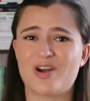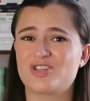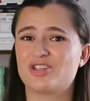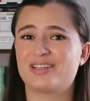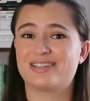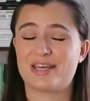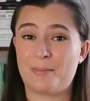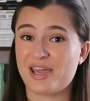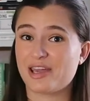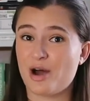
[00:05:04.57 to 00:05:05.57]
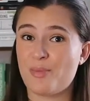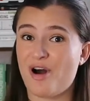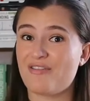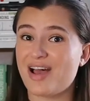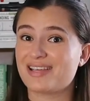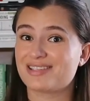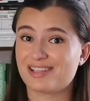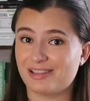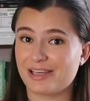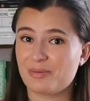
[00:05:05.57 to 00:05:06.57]
questions that might come off as
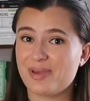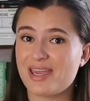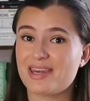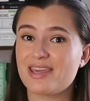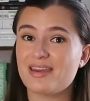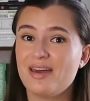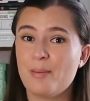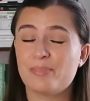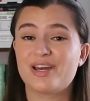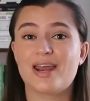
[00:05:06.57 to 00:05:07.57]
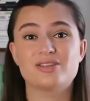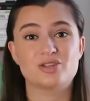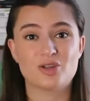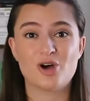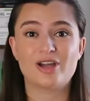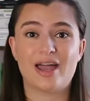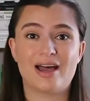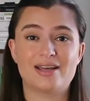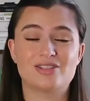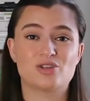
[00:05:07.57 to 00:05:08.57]
clickbaity, but as long
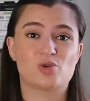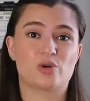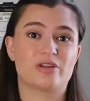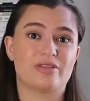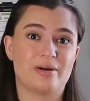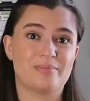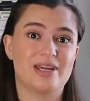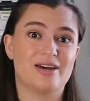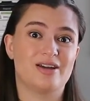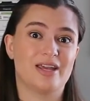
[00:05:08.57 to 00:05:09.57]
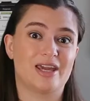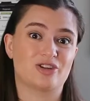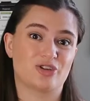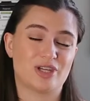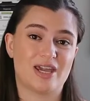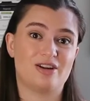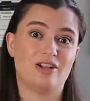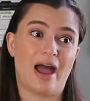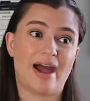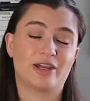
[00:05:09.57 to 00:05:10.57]
as your thumbnail and your
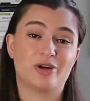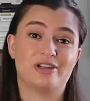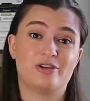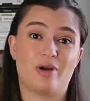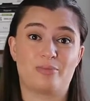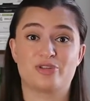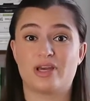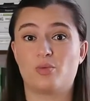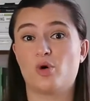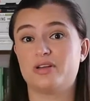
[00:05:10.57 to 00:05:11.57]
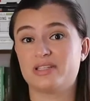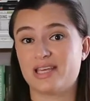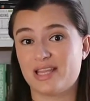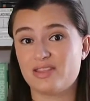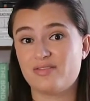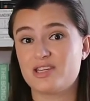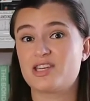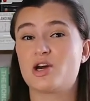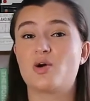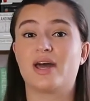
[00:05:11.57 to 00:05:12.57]
title accurately represent what is in the
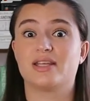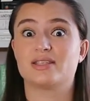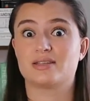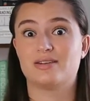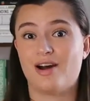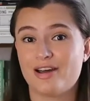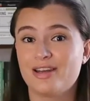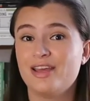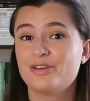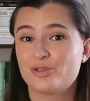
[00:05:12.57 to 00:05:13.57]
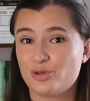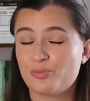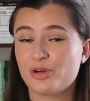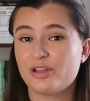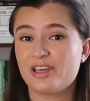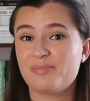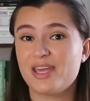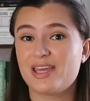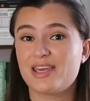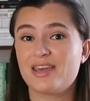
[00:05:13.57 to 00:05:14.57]
video and it's not super
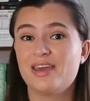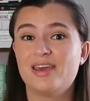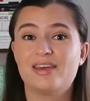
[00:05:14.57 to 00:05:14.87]
clickbaity,